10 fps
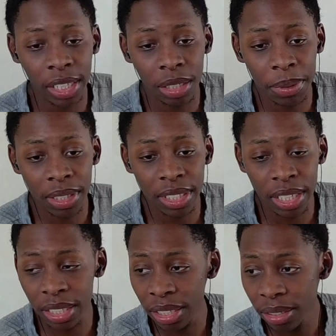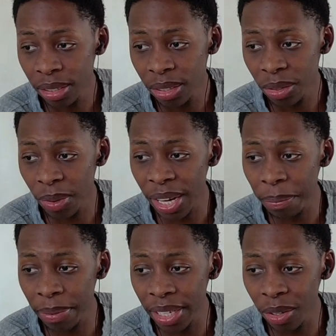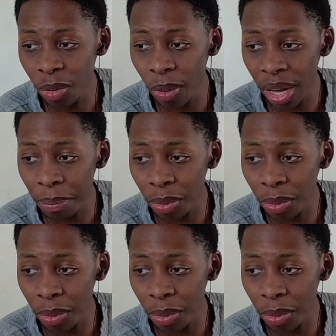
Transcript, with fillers: hell they be saying it? Water breaking or water